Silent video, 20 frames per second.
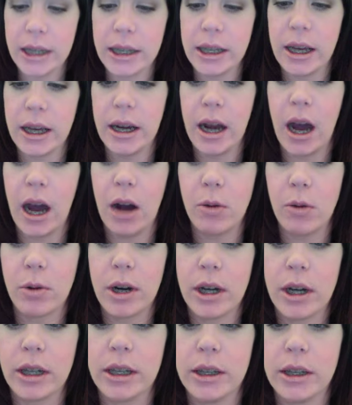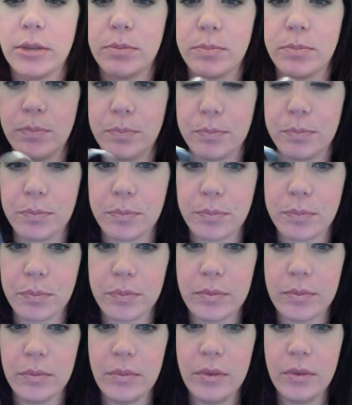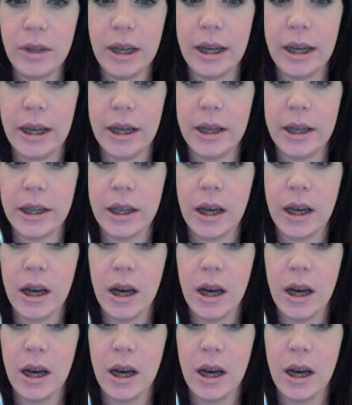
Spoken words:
And how it works is